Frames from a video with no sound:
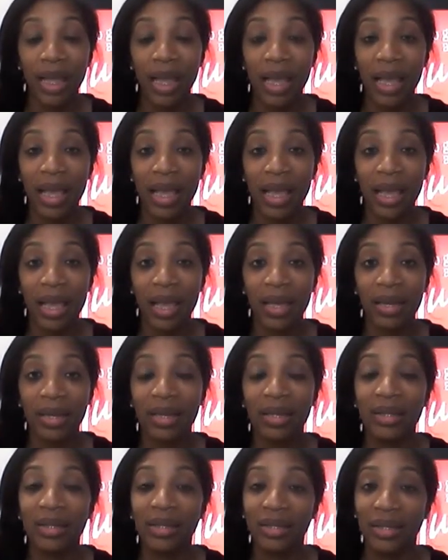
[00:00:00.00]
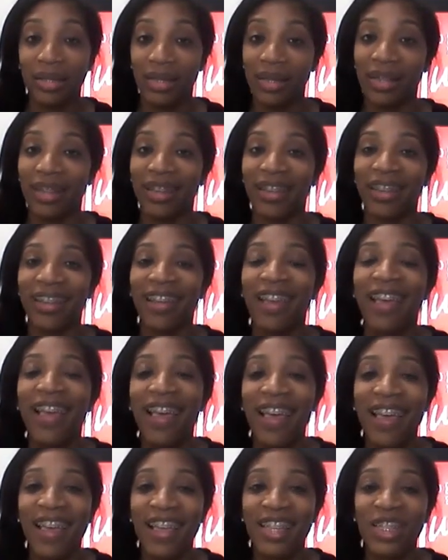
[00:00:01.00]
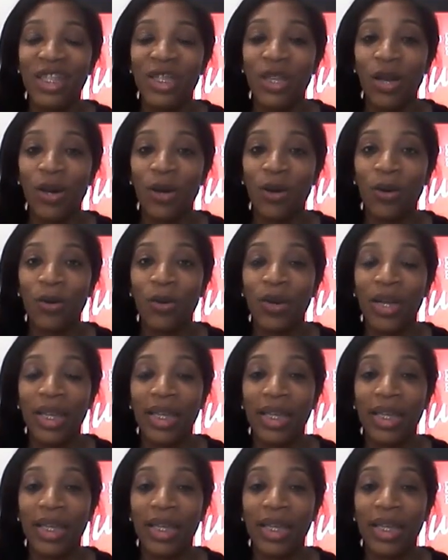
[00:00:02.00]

And and so